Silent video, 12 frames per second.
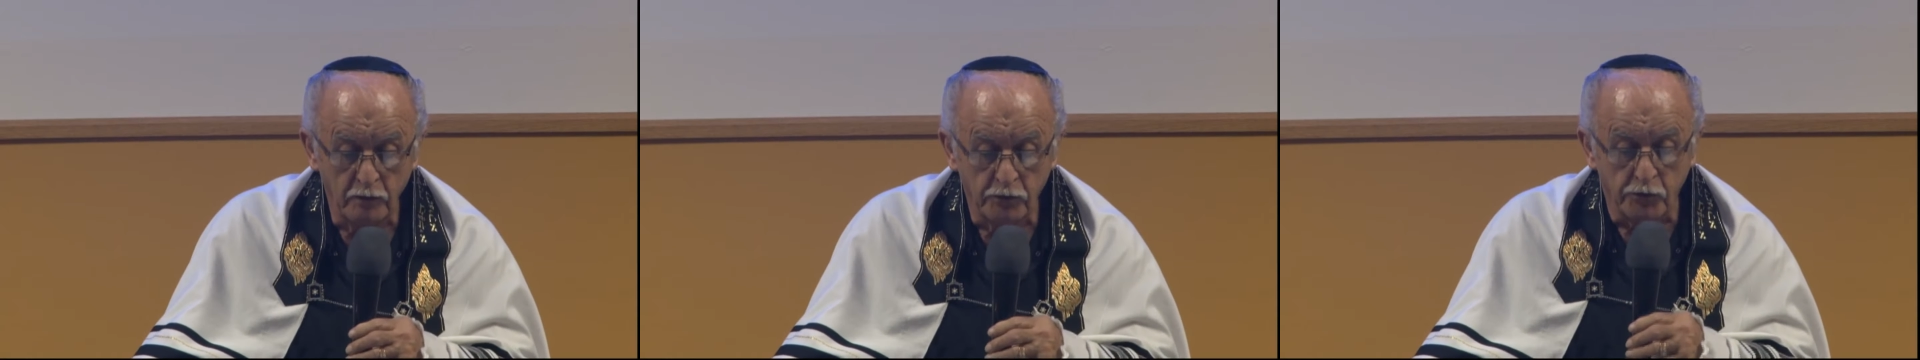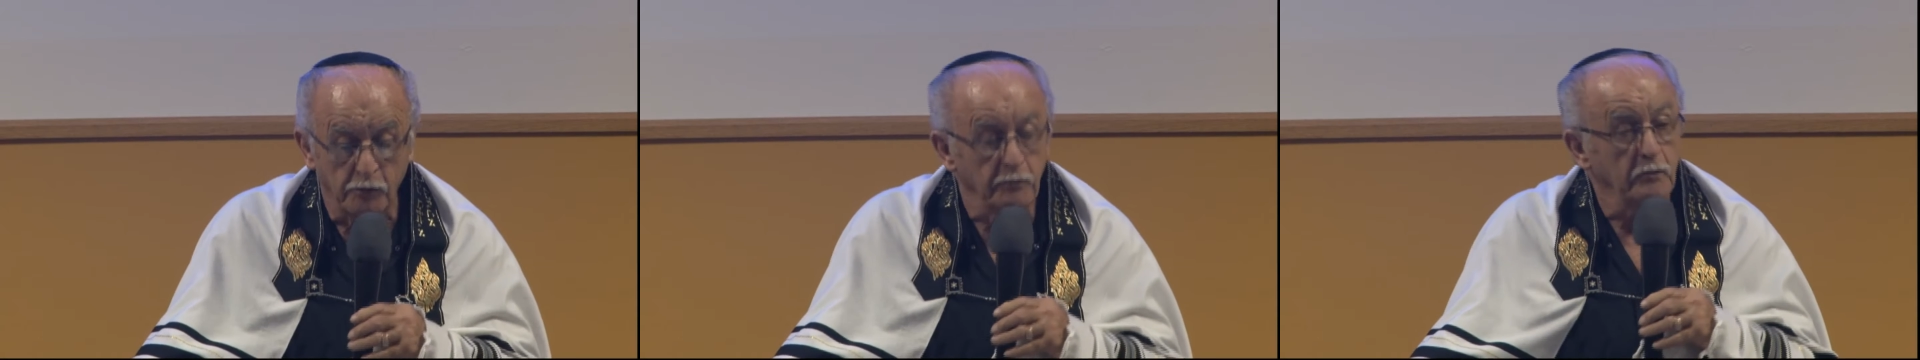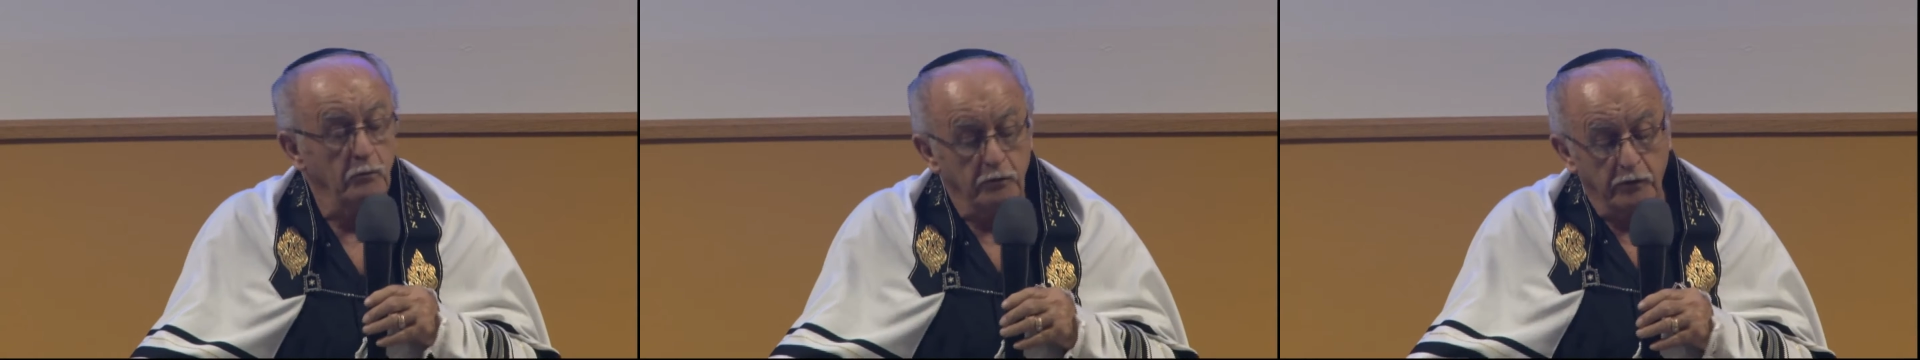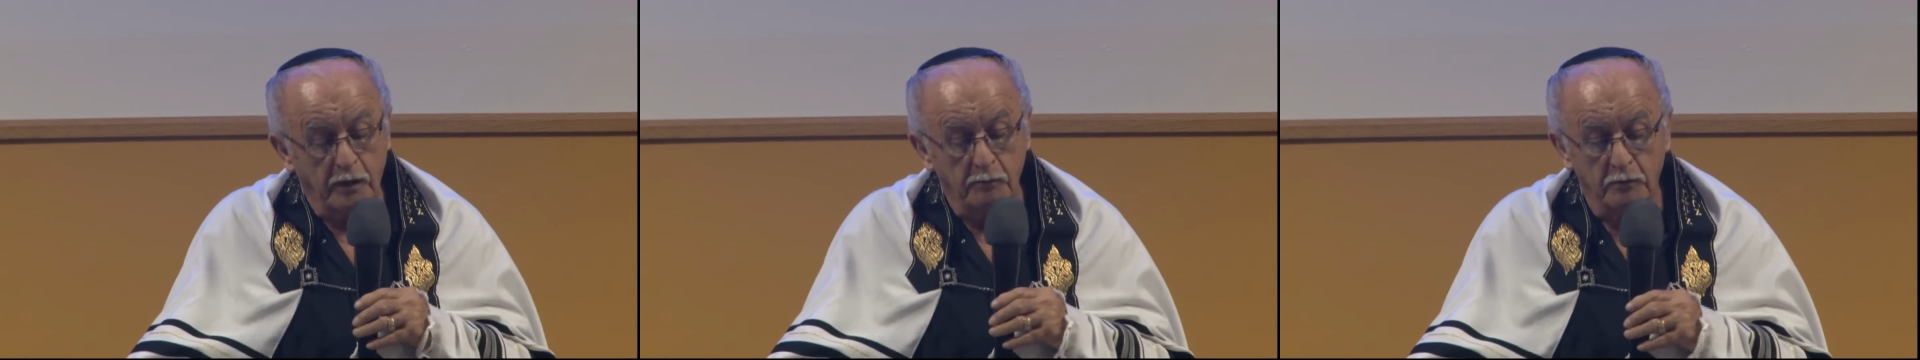Sherman
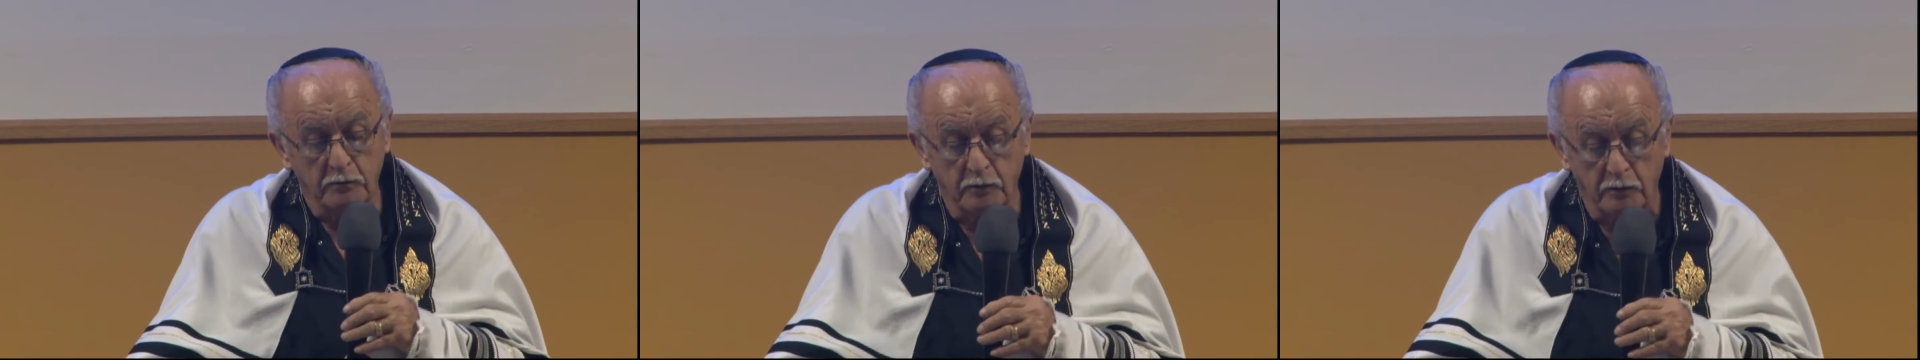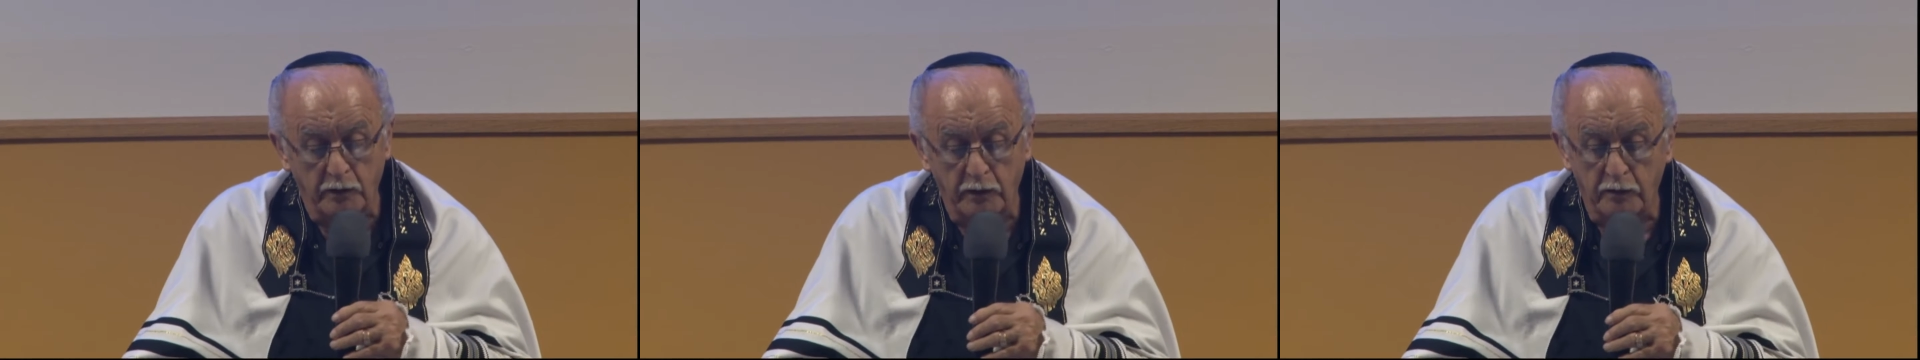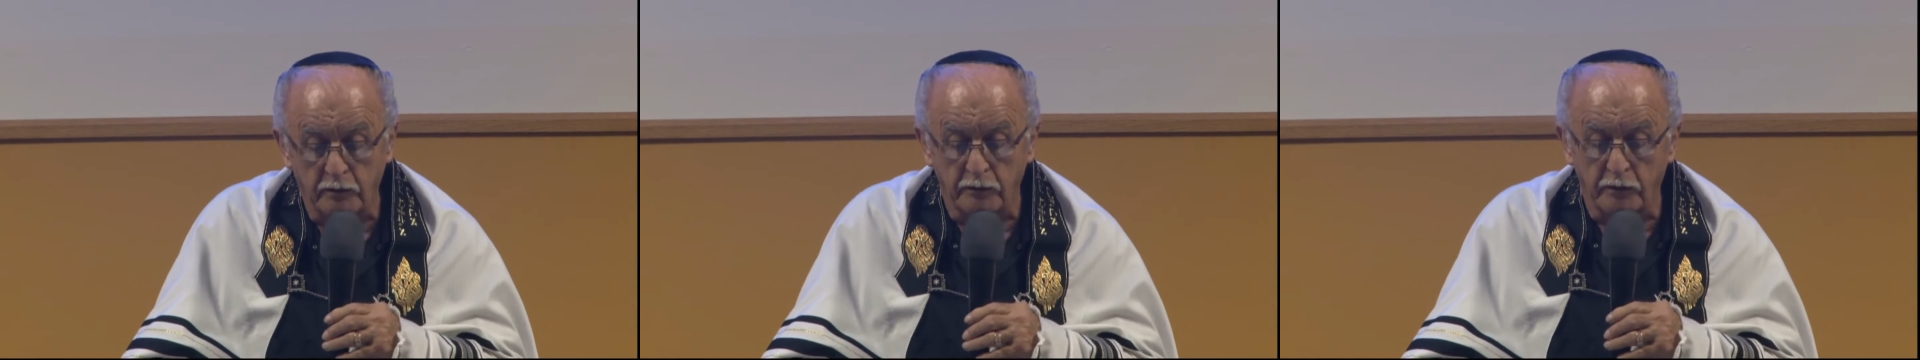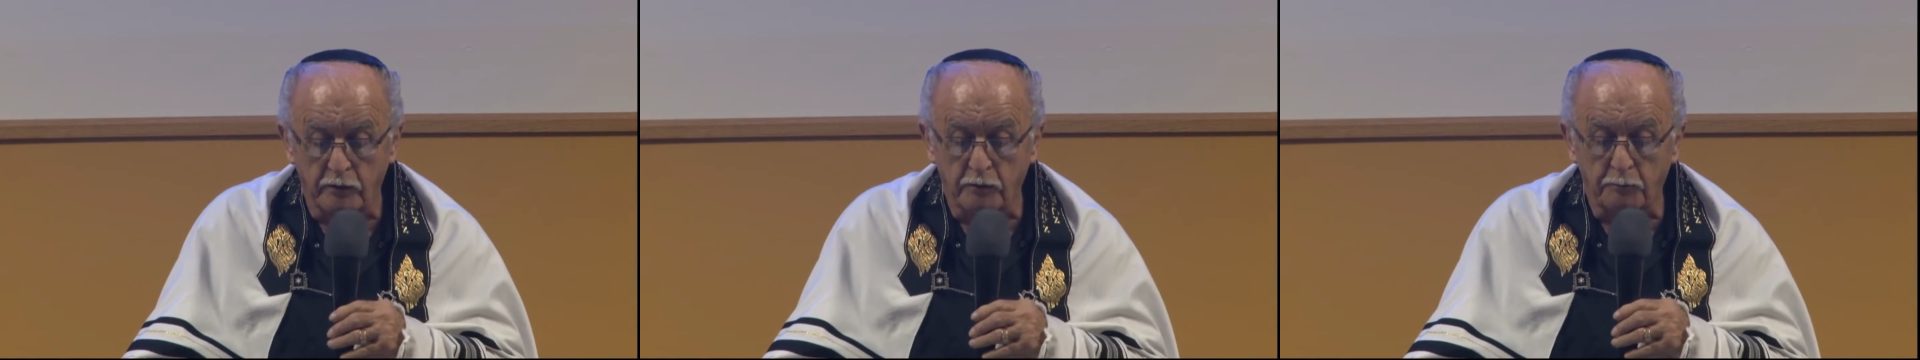was able to lead
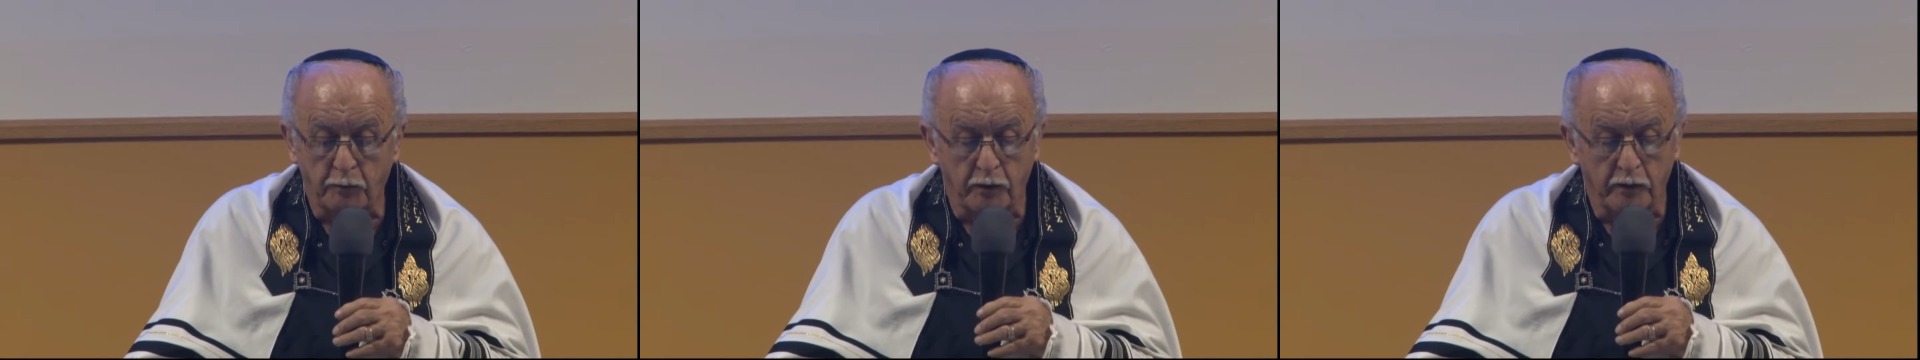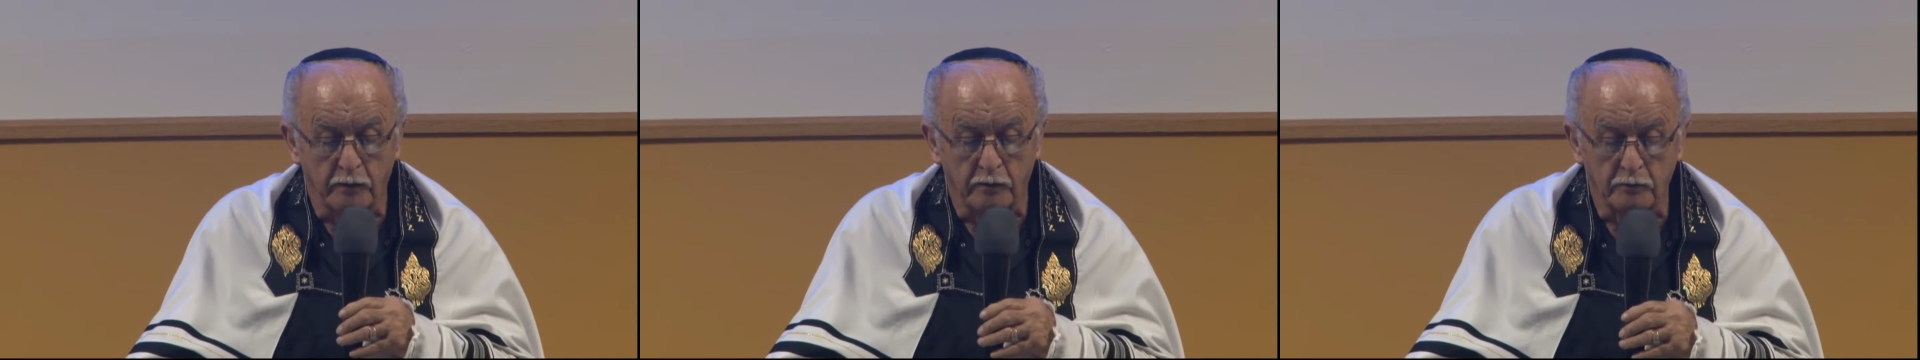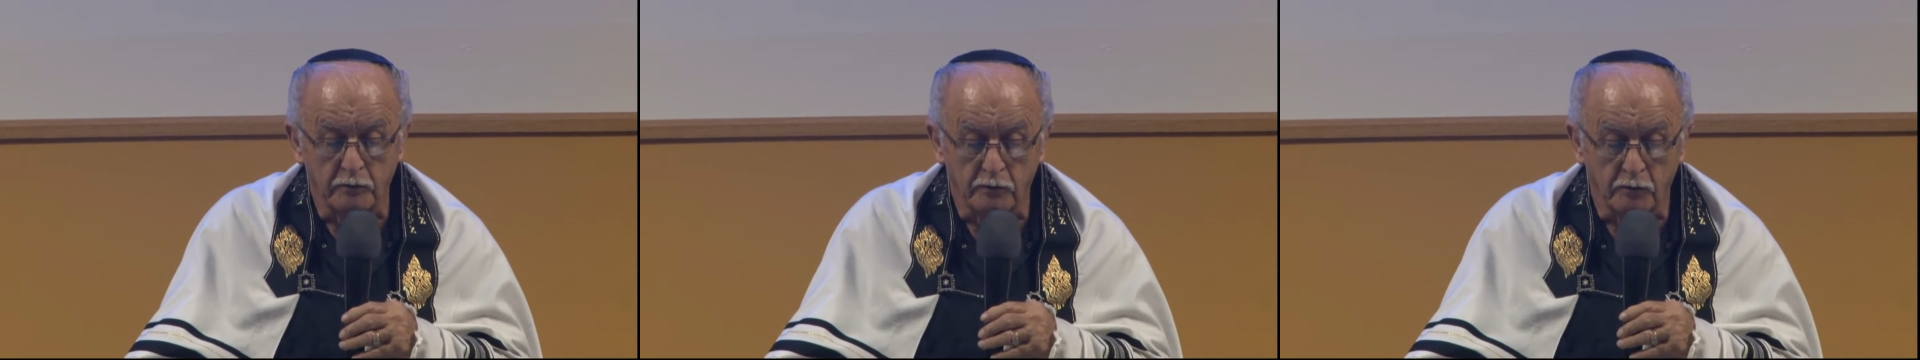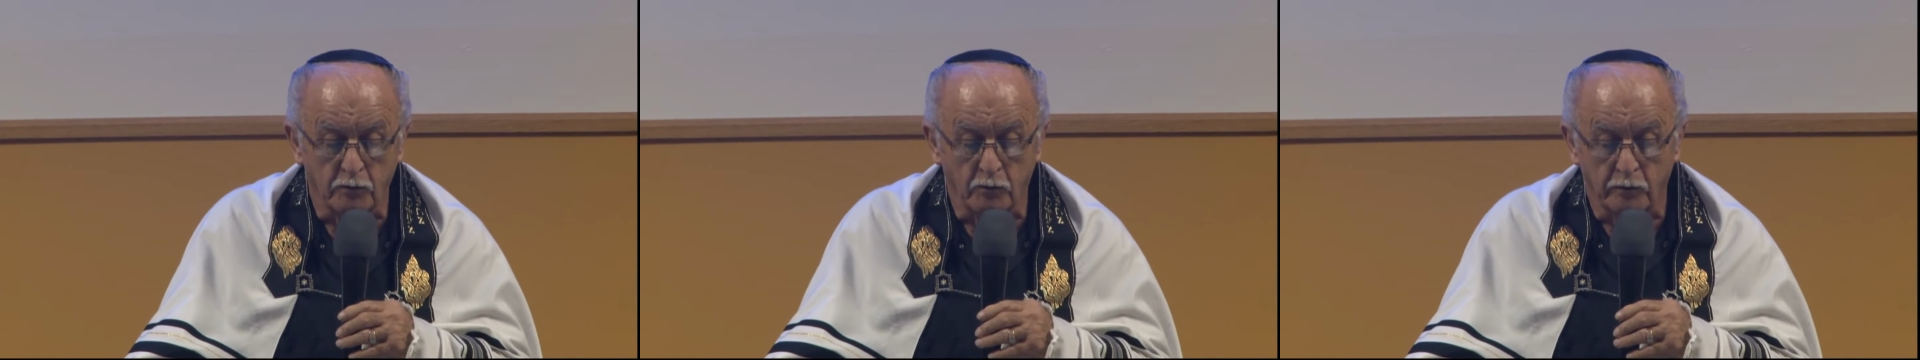another player to
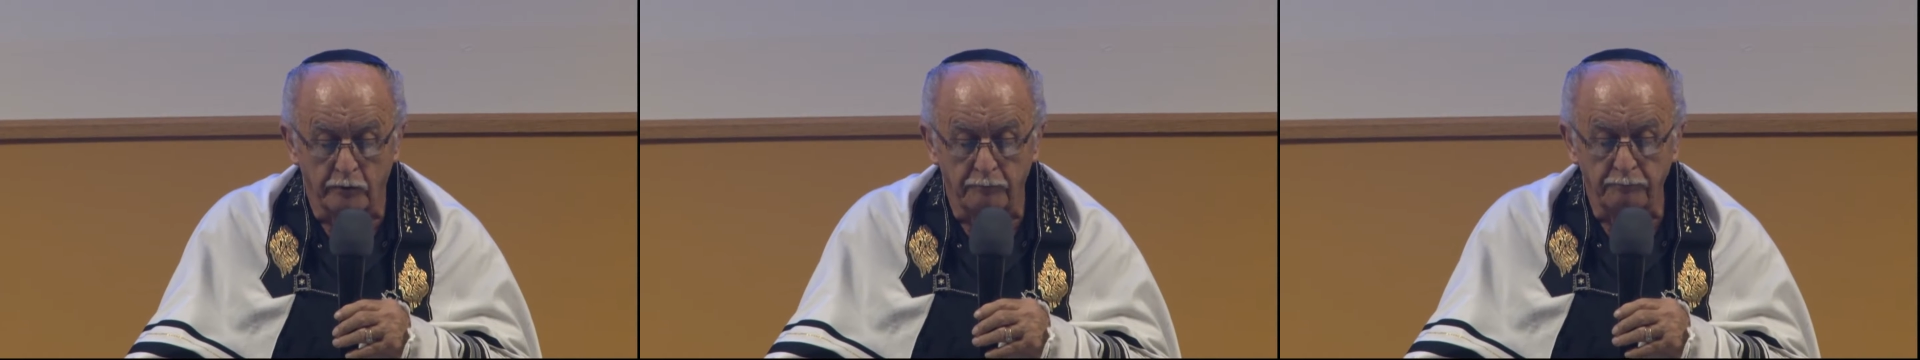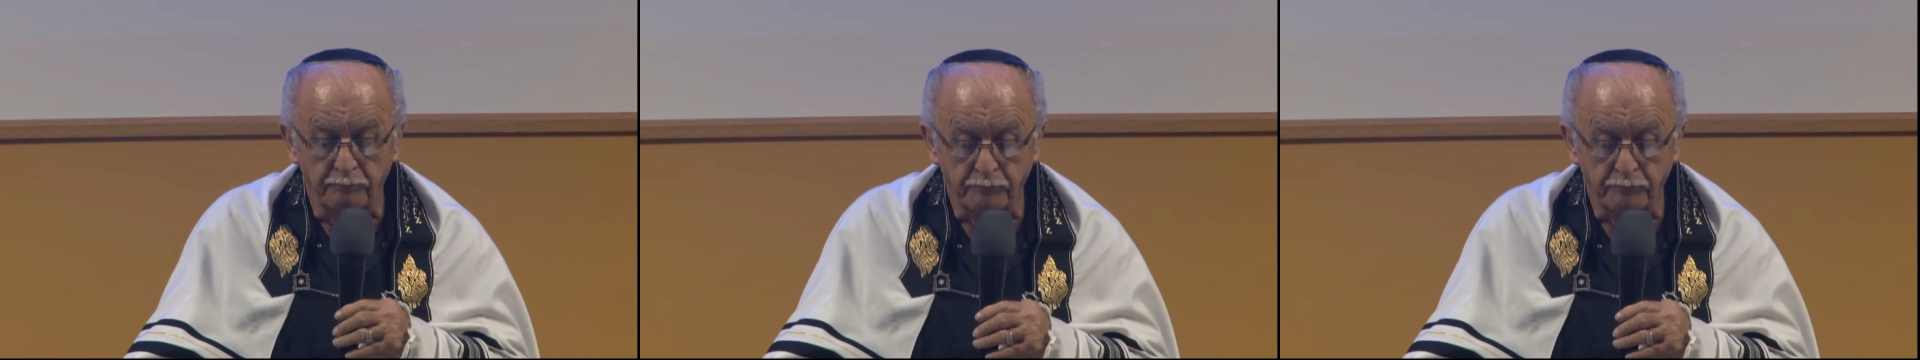the Lord.